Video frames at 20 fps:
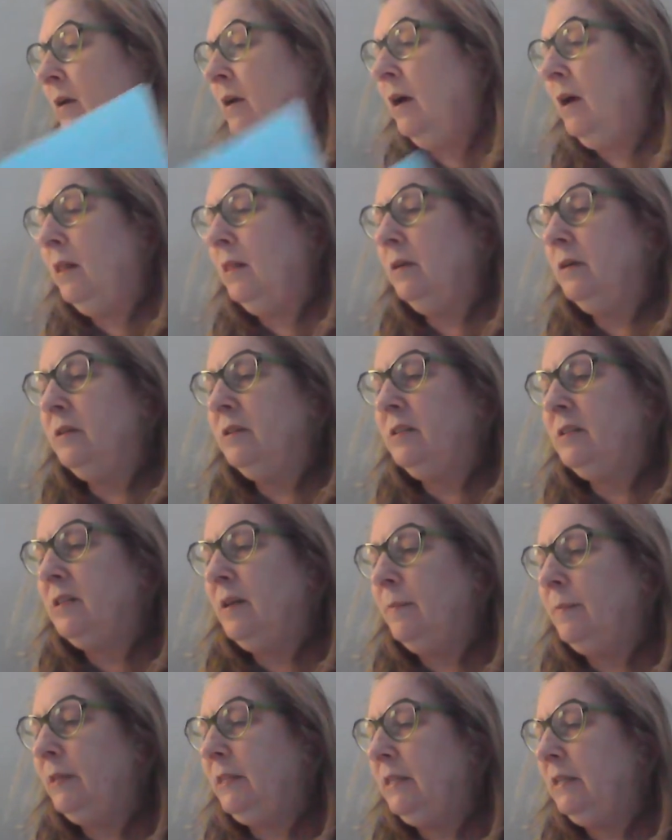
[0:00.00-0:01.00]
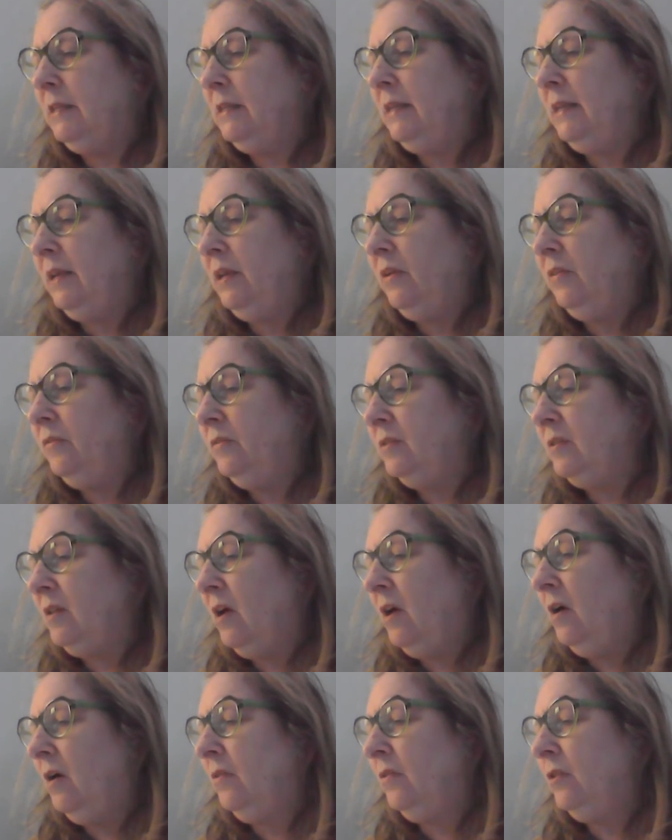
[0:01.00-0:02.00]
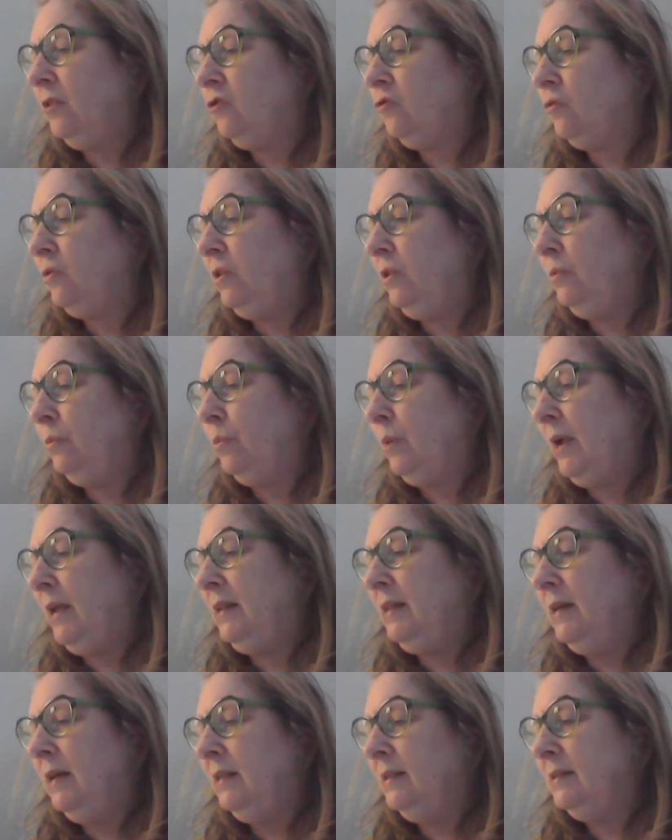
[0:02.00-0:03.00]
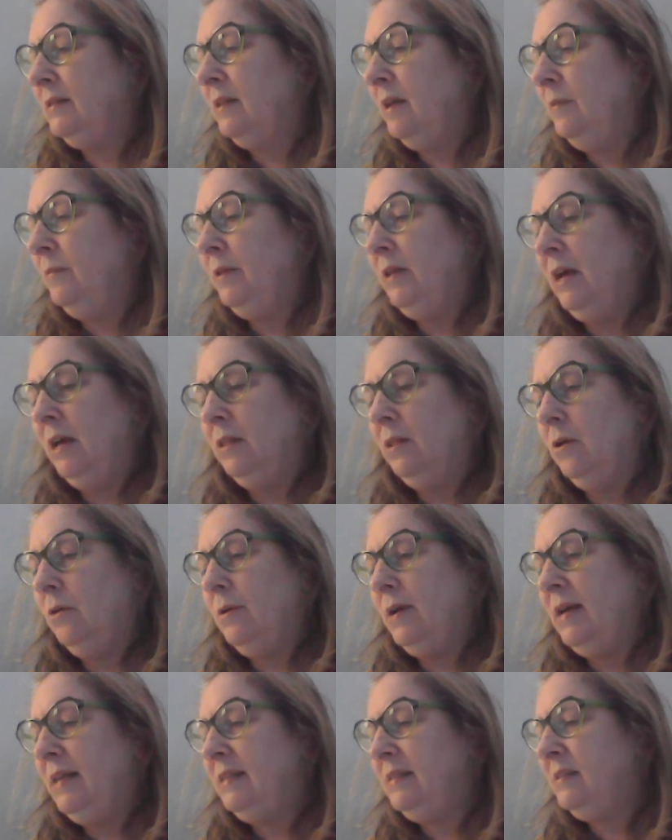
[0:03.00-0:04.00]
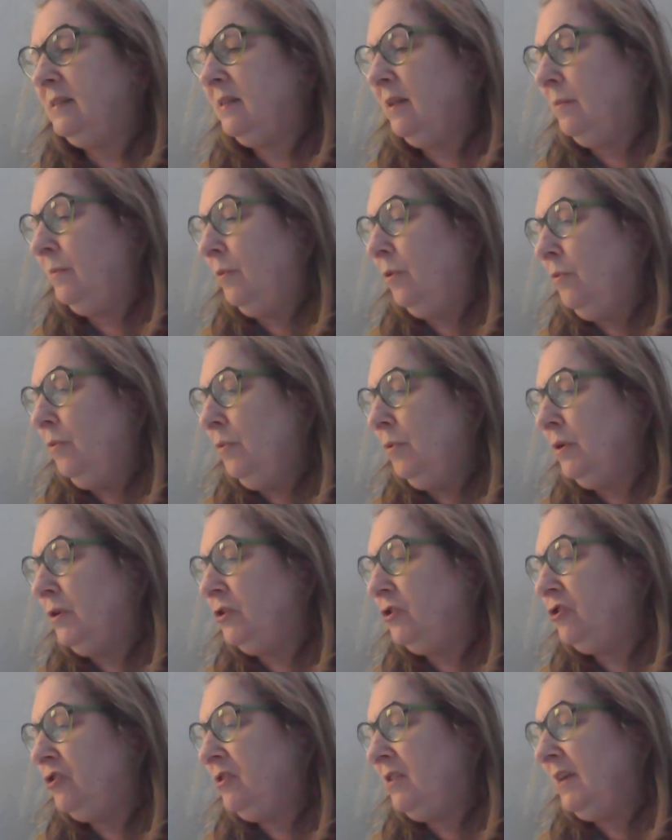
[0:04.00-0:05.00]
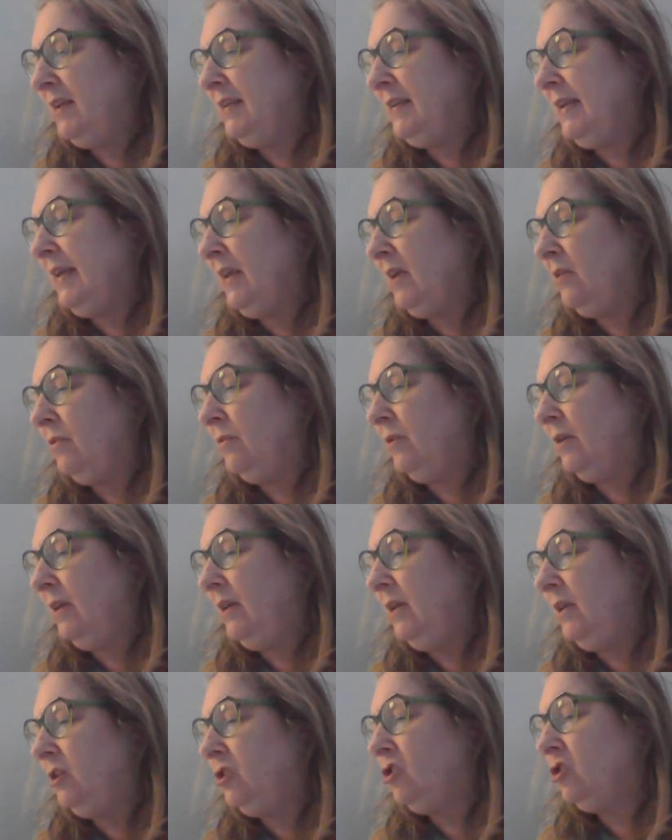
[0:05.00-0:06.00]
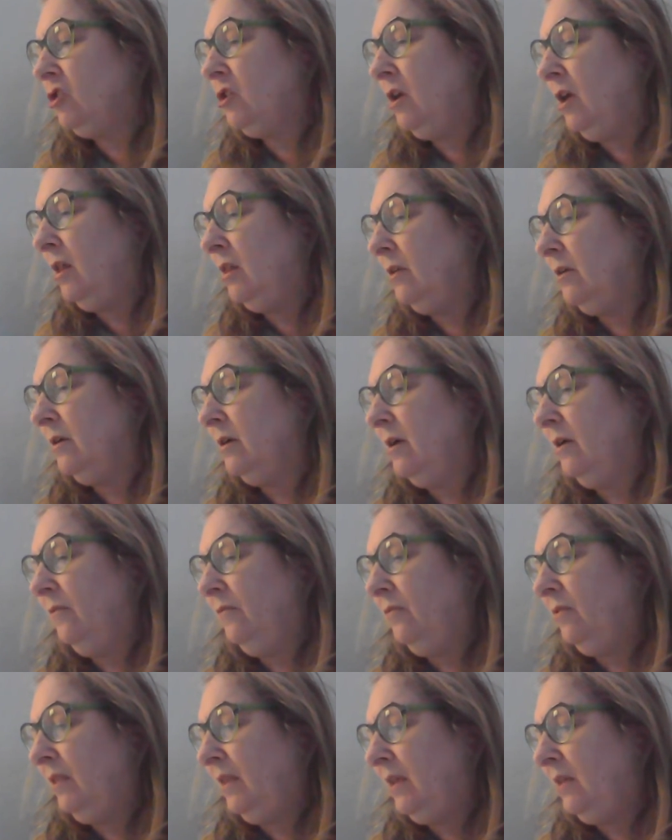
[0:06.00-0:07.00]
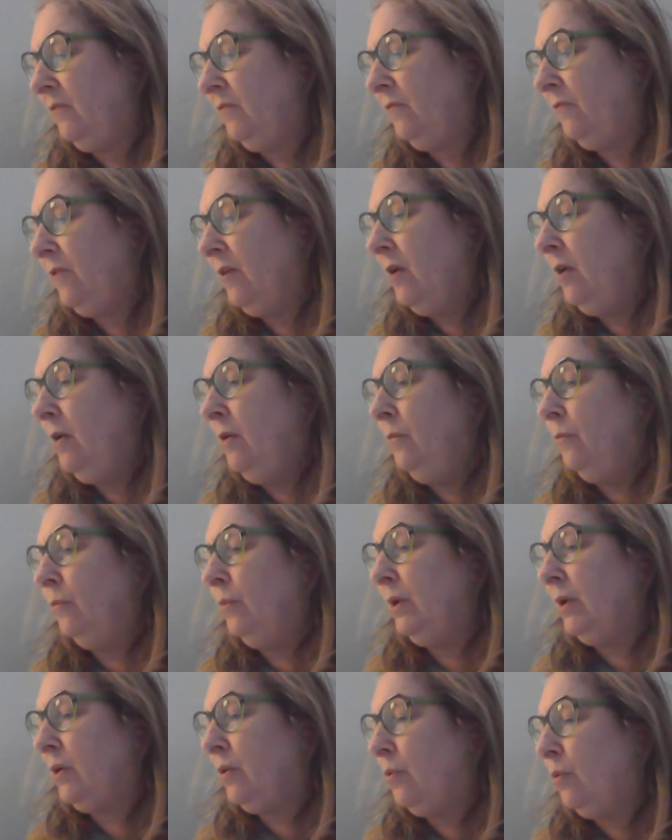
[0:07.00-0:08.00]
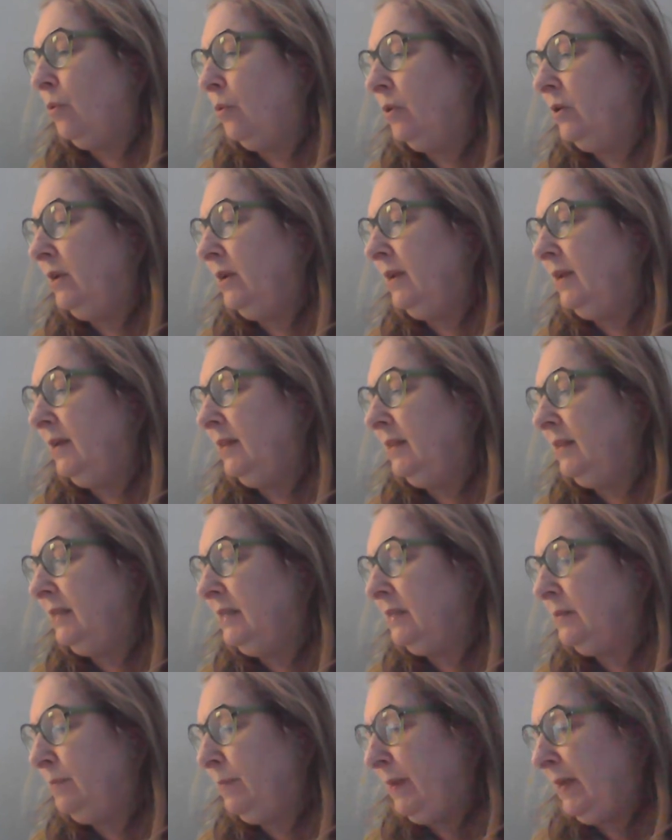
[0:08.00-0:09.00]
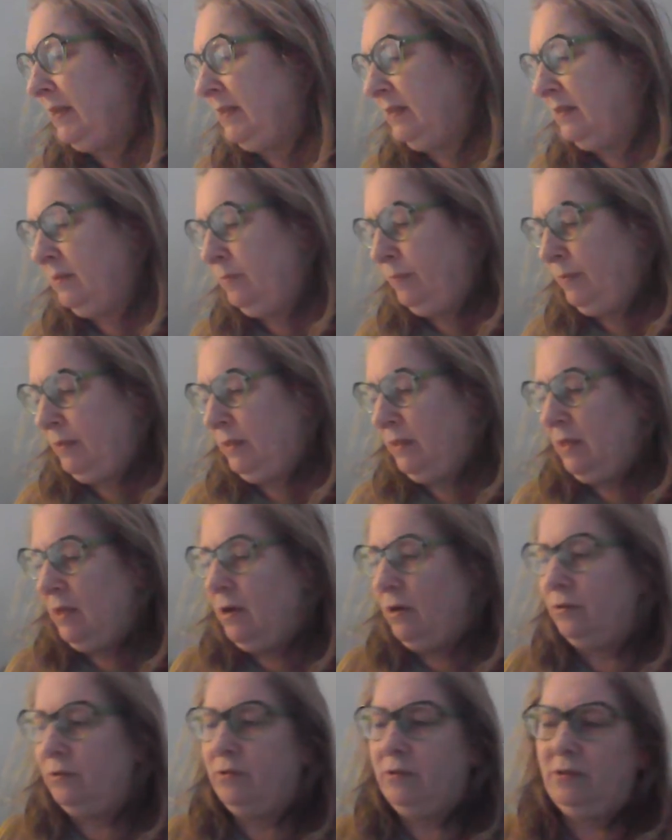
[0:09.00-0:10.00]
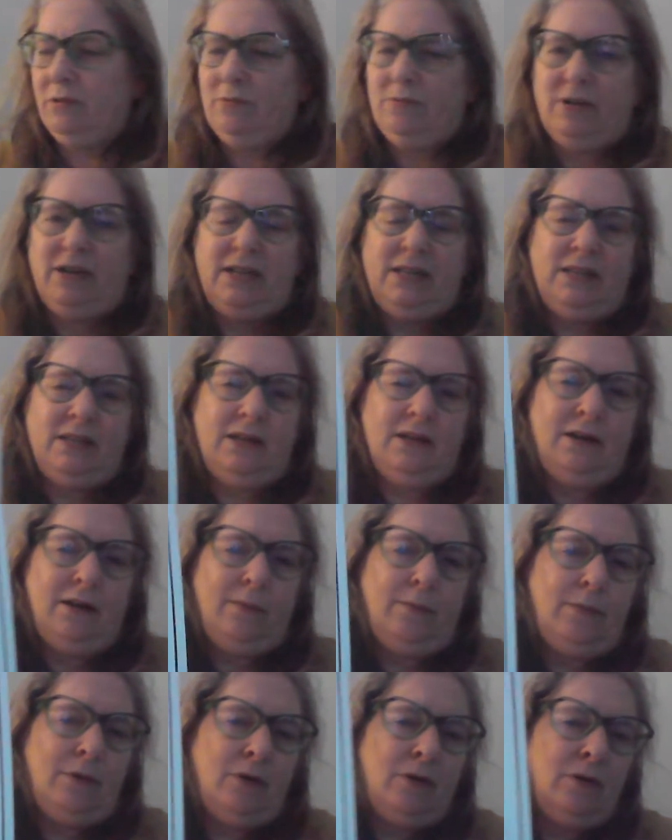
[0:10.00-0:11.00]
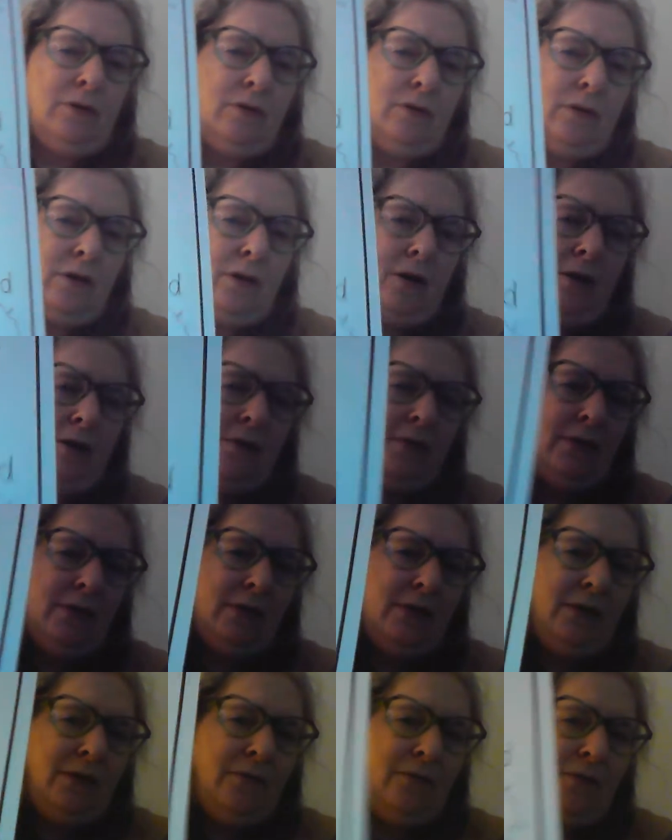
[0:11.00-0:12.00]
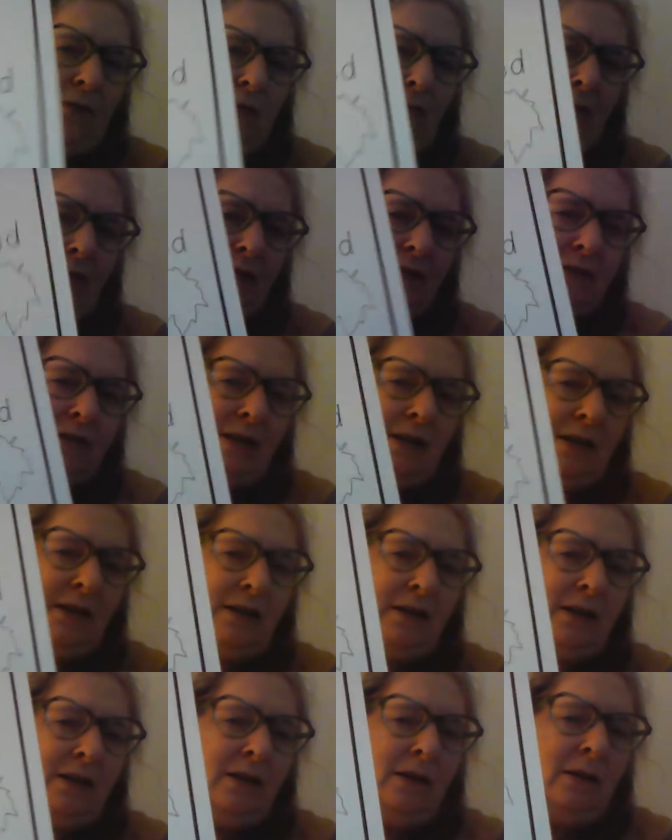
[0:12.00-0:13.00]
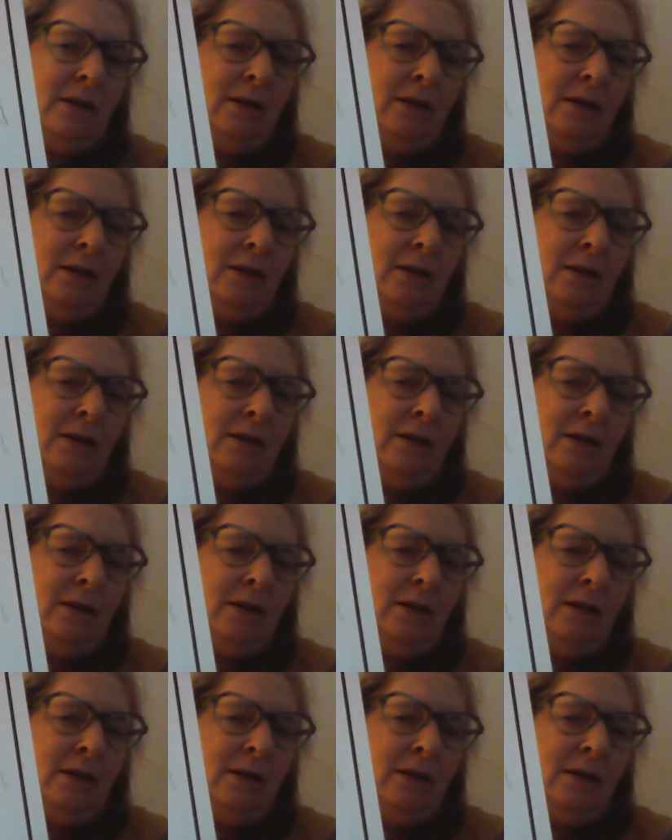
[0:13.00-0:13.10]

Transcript: Color some of the leaves on the tree red, some yellow, and some orange. Then count each color of leaf. Record it in the space below. So you to write the number on the leaf on this side.